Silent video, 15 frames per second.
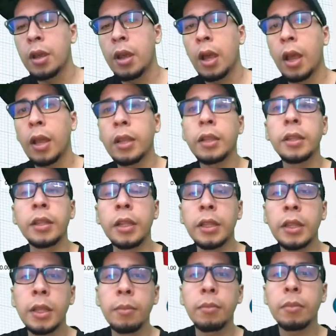I'm gonna delete
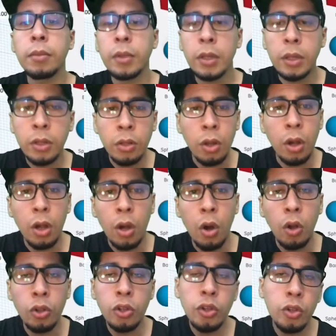them. Now,
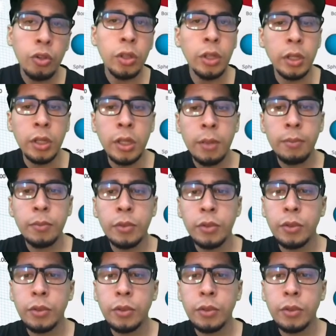how do you delete them?